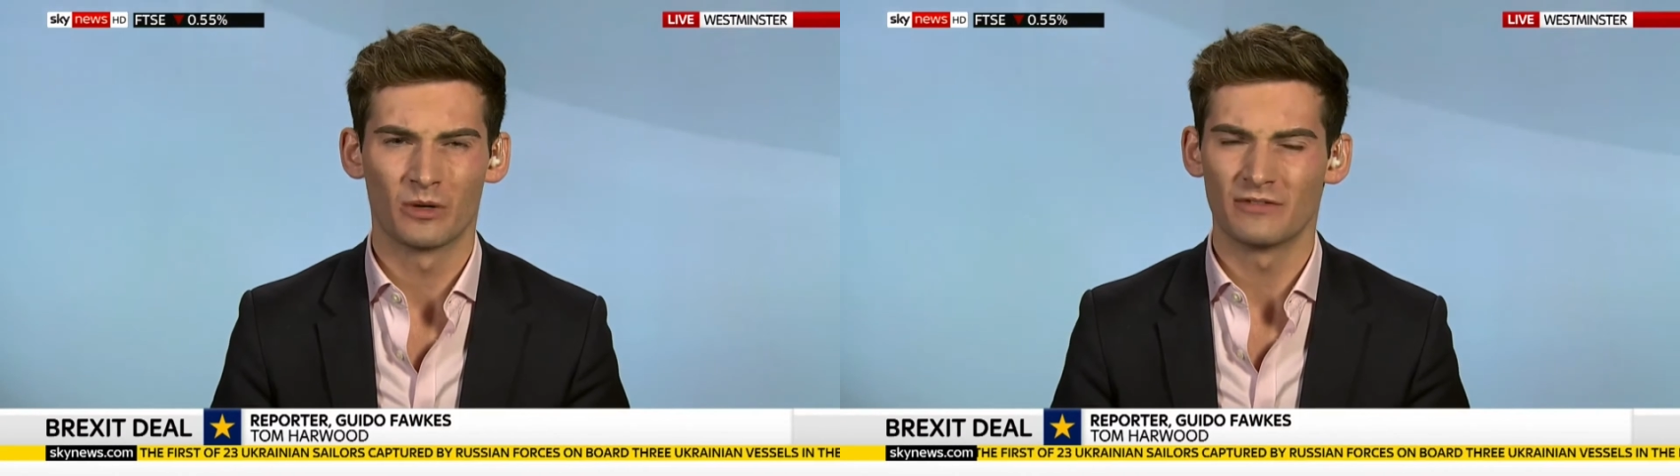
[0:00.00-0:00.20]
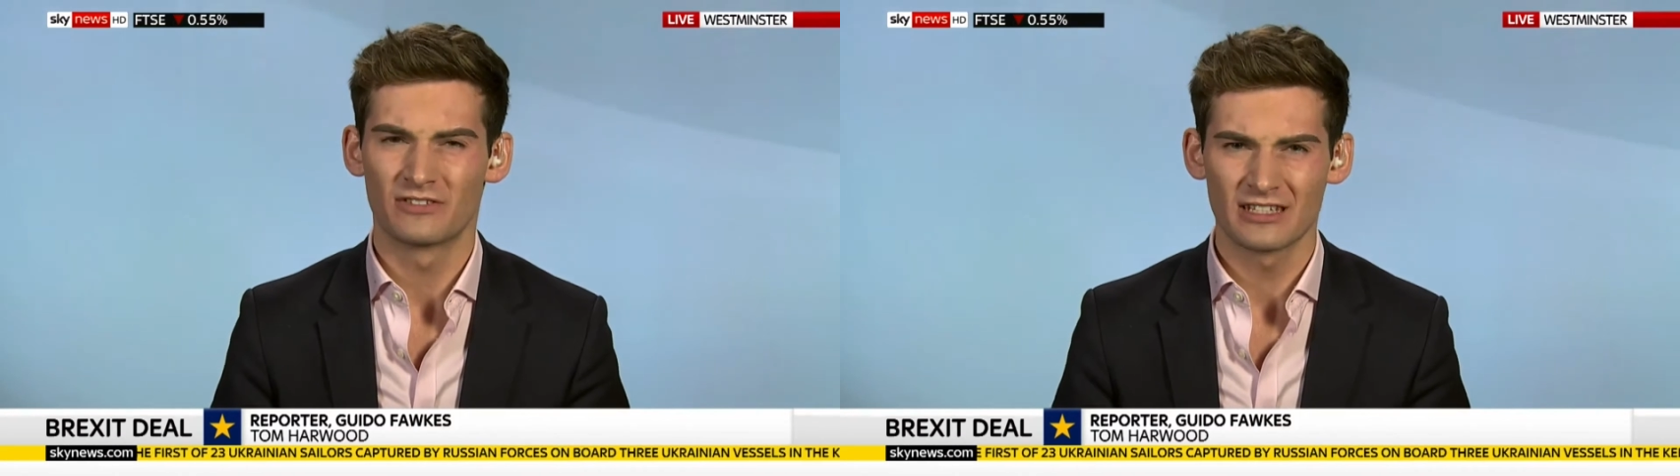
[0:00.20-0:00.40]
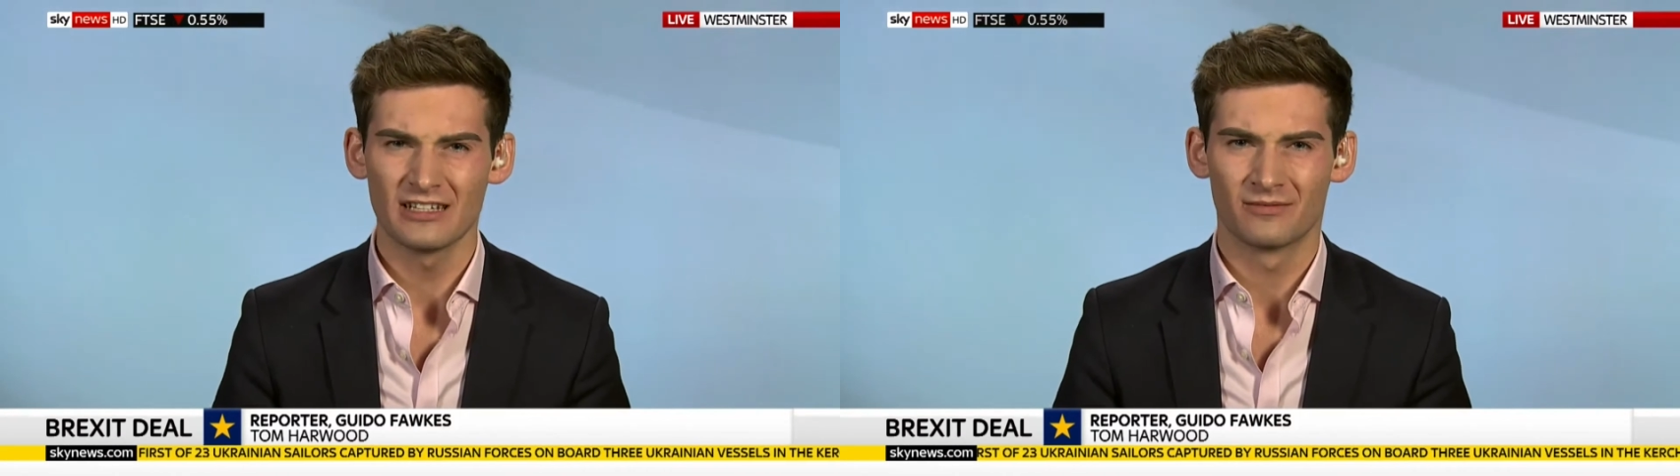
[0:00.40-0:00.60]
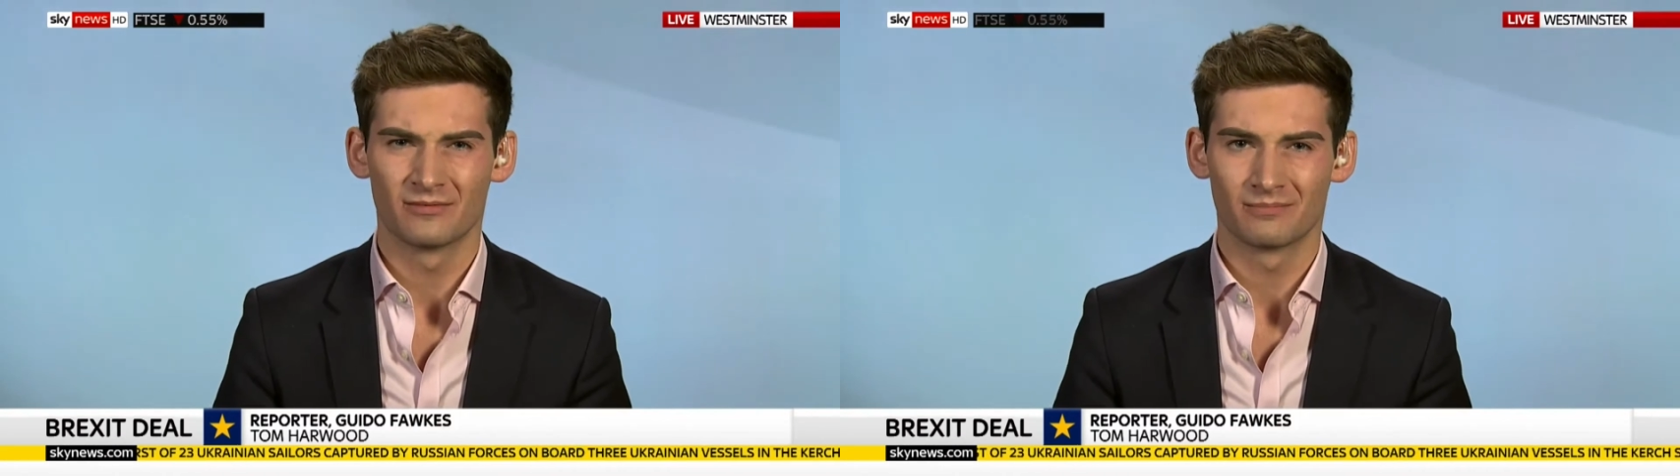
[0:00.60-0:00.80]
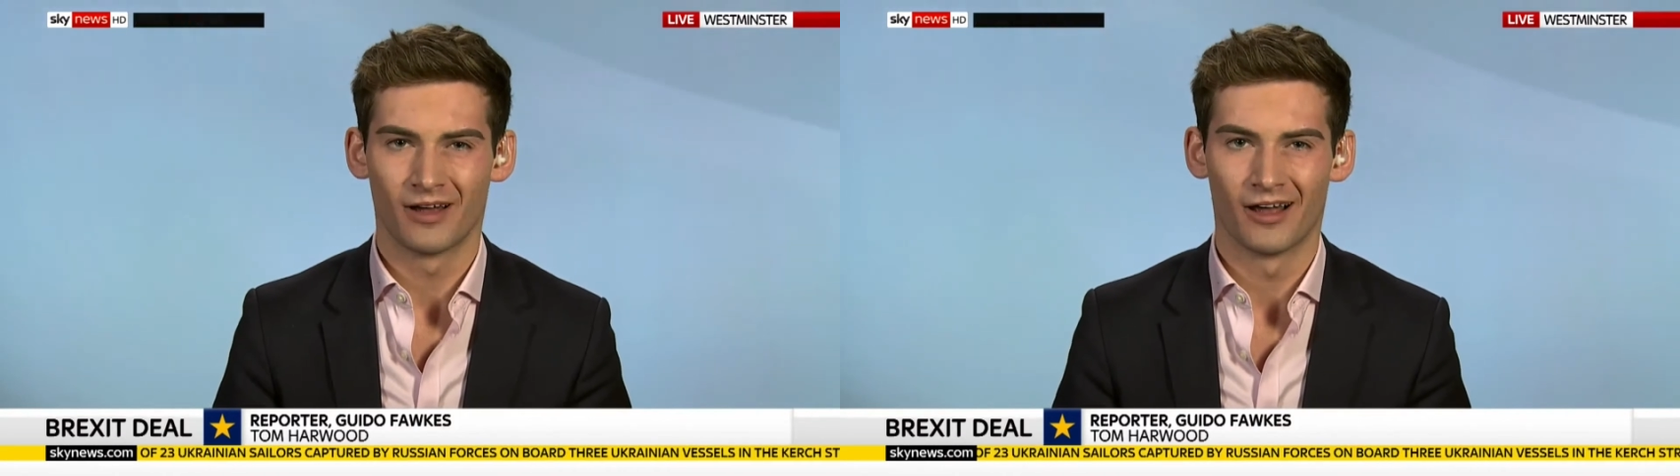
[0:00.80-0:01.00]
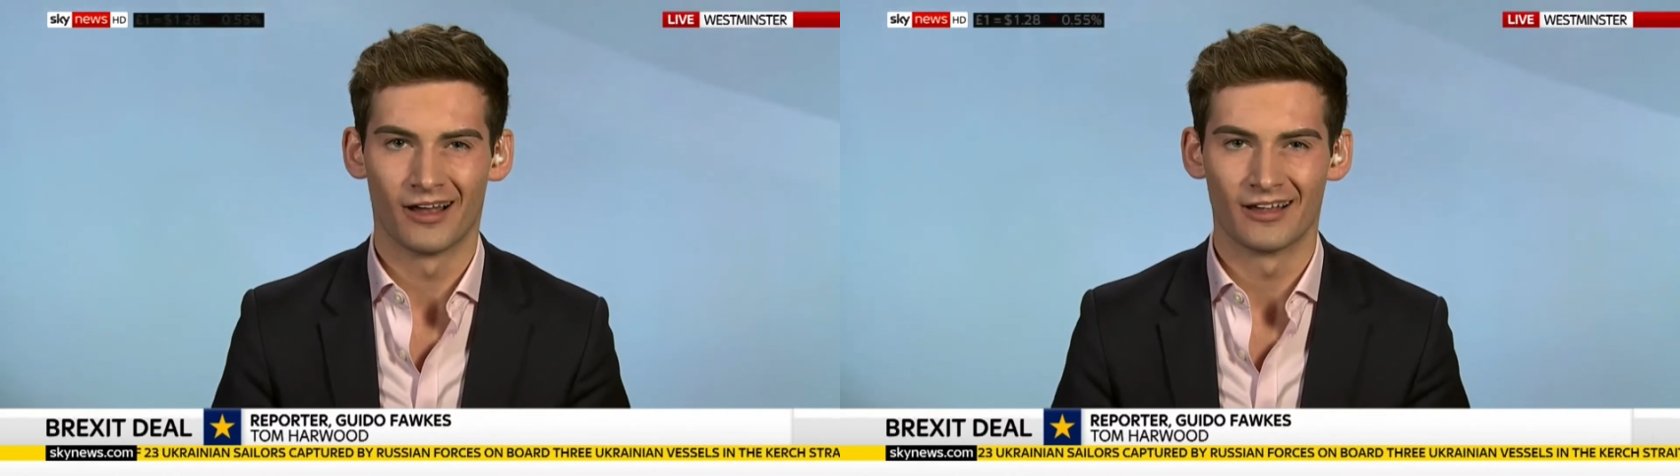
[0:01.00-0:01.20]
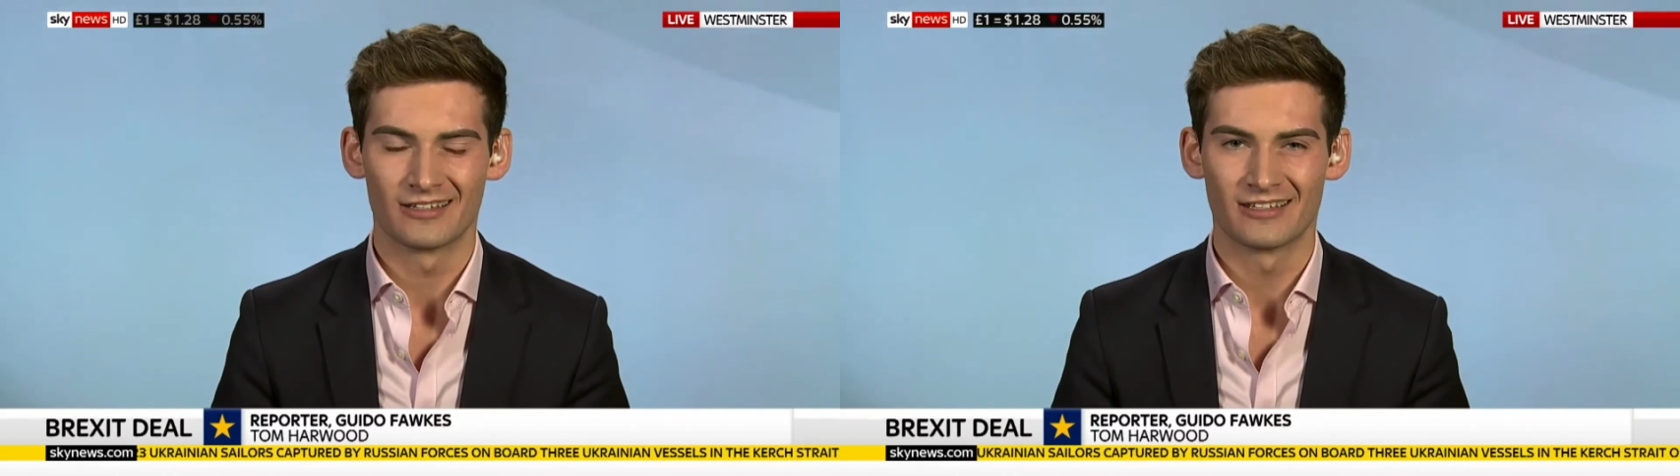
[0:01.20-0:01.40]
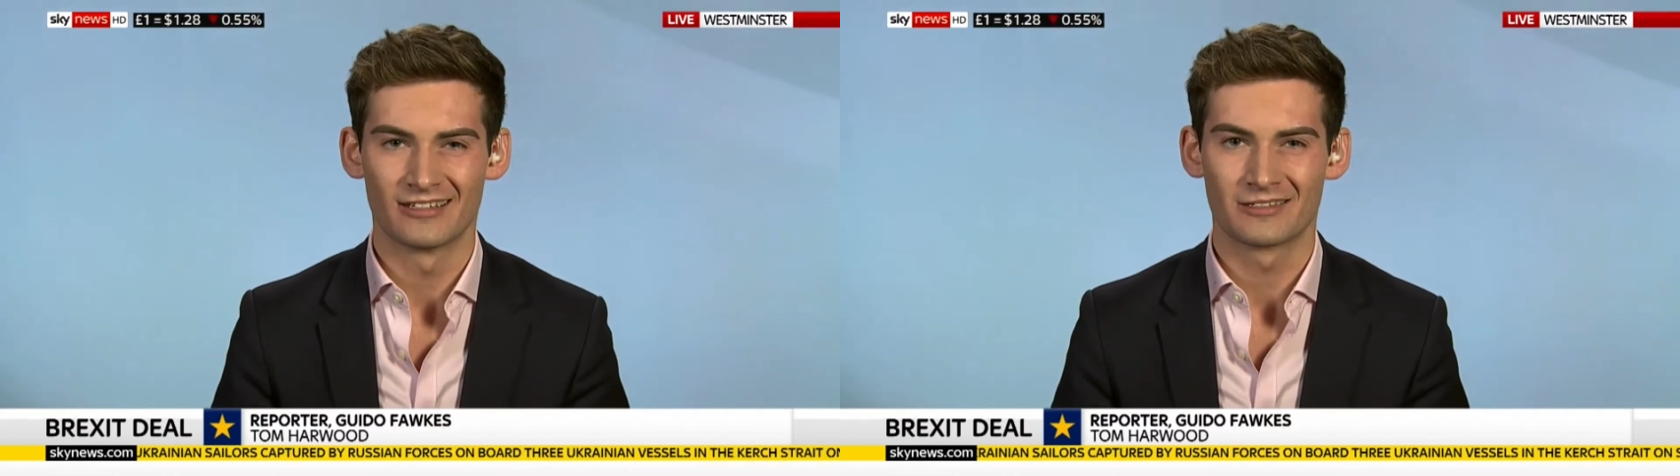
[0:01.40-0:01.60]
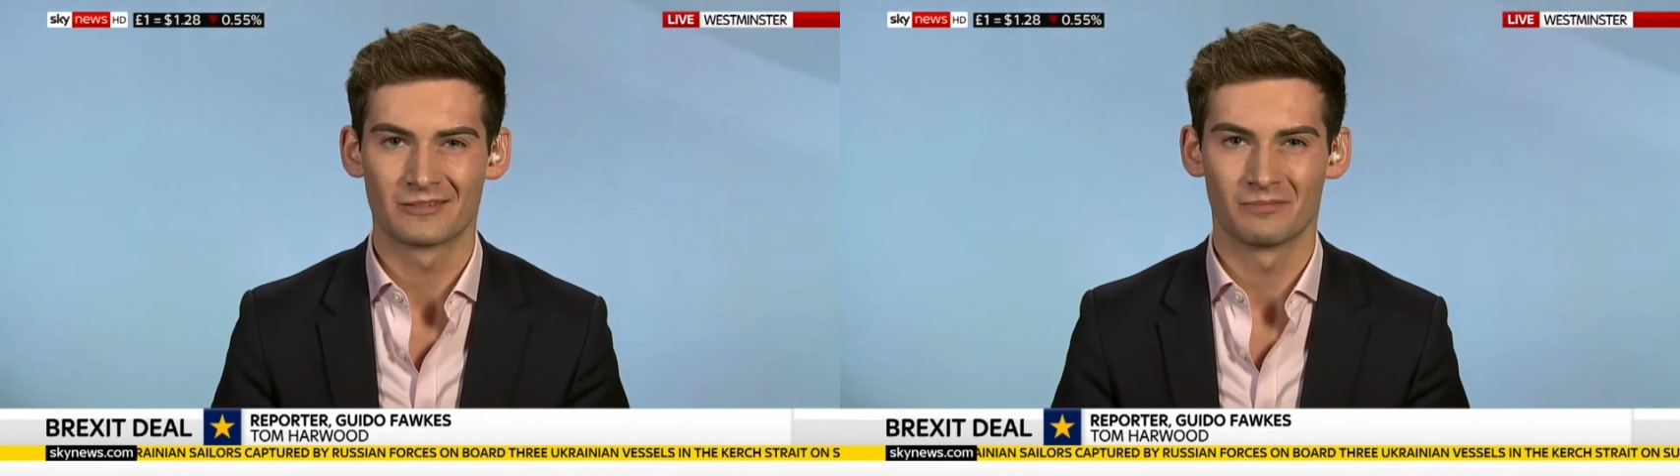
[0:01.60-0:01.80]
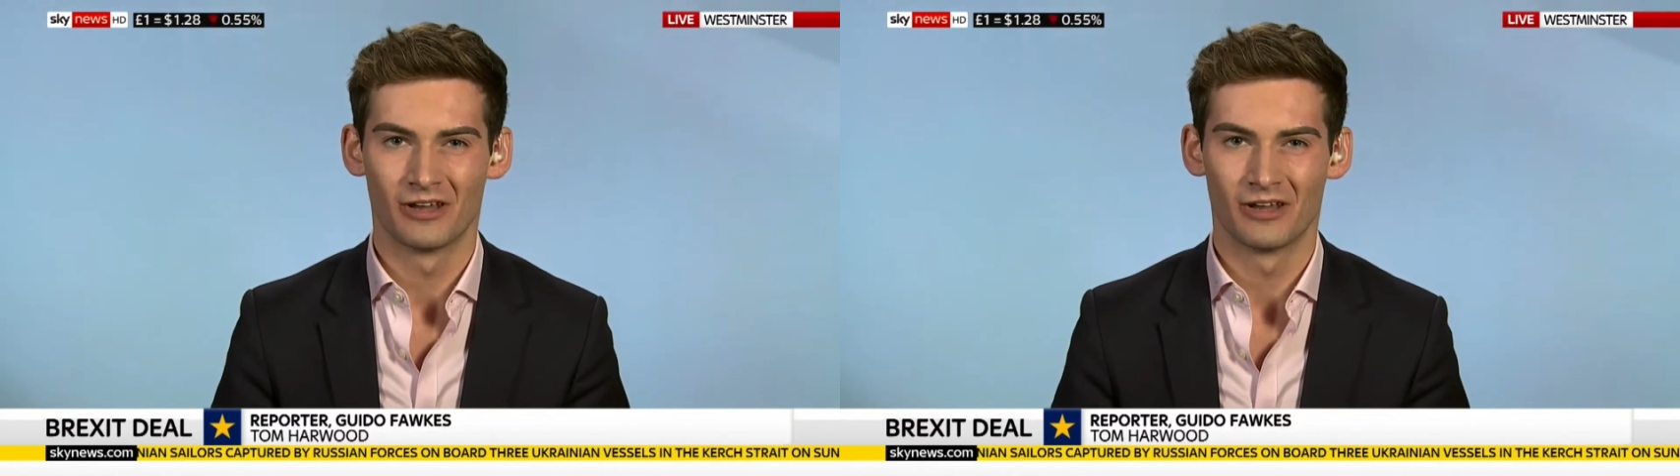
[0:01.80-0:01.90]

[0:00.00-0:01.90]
We've seen since